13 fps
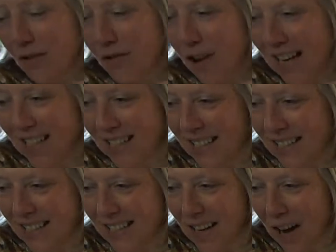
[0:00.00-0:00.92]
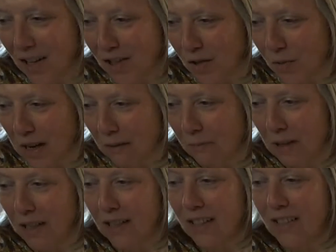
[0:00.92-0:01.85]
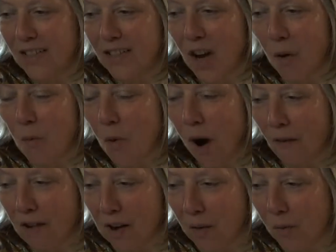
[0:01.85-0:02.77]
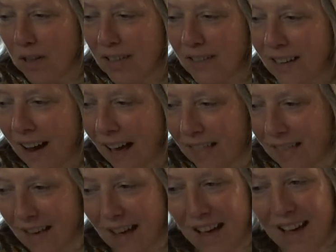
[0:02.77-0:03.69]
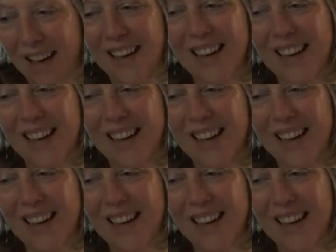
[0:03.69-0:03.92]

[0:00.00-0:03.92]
addresses last week, but don't worry, we'll get there.